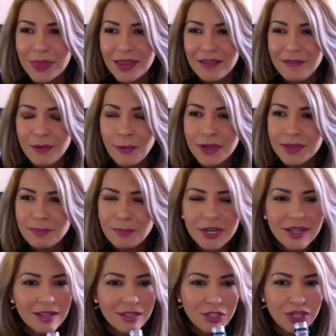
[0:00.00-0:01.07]
you want, put
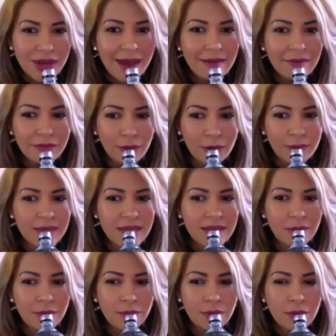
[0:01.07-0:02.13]
in the chat for
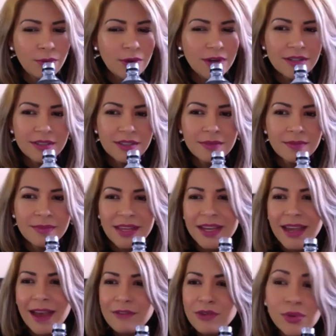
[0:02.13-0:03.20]
me. What are some,
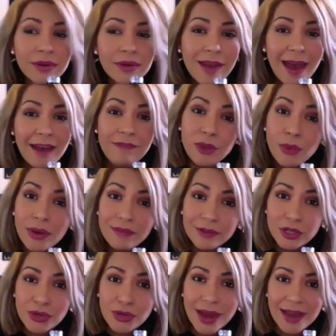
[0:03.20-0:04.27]
have you ever
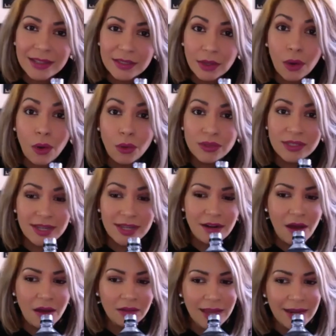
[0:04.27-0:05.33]
tried to host an
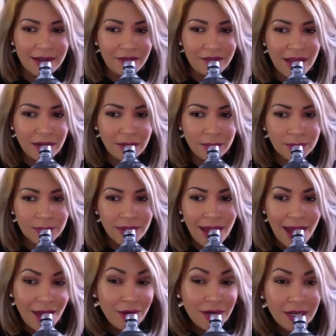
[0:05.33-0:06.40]
online event?
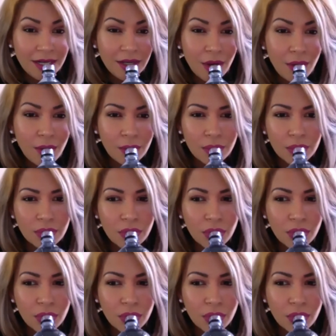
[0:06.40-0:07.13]
How did it go?